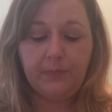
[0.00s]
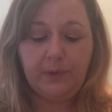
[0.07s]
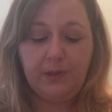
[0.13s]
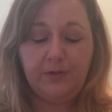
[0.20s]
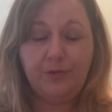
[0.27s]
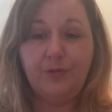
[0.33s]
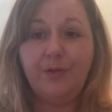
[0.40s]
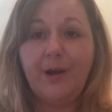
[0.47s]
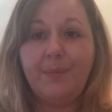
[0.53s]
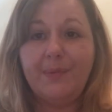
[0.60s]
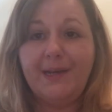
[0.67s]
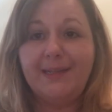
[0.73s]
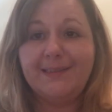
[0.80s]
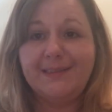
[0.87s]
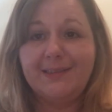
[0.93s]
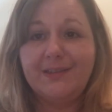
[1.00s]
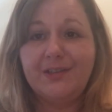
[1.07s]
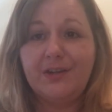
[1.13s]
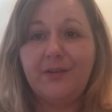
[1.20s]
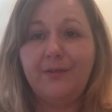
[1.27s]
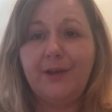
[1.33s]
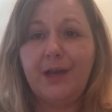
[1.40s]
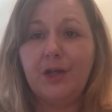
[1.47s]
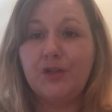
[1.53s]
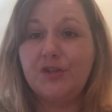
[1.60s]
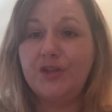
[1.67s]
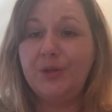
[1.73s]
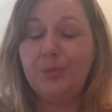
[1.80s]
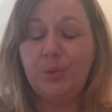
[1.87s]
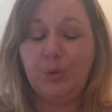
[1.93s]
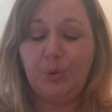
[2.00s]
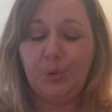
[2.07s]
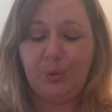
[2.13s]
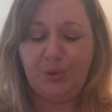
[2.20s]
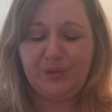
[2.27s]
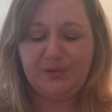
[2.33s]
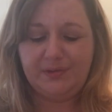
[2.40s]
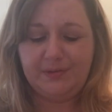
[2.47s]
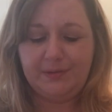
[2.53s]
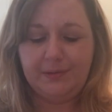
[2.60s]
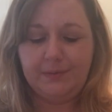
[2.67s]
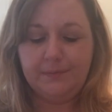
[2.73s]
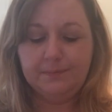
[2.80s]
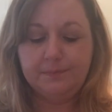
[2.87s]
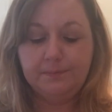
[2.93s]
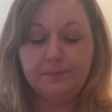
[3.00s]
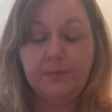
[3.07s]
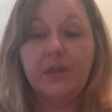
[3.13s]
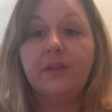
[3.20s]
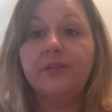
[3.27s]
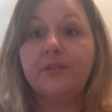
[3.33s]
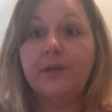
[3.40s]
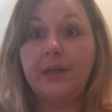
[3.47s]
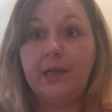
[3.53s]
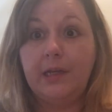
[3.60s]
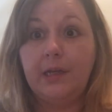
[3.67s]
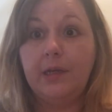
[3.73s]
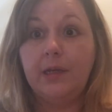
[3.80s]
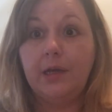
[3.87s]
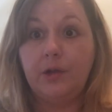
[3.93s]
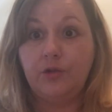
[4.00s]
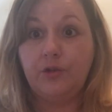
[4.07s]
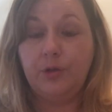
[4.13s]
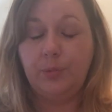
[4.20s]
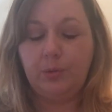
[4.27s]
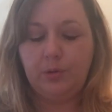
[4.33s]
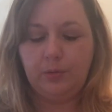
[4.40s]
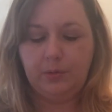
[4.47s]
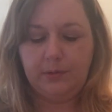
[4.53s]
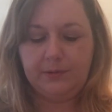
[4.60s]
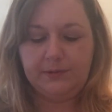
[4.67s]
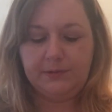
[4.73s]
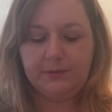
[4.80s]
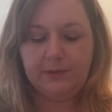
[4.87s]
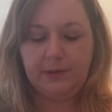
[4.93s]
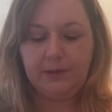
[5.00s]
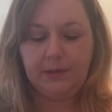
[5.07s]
It's reminiscent of country walks, sunny country walks.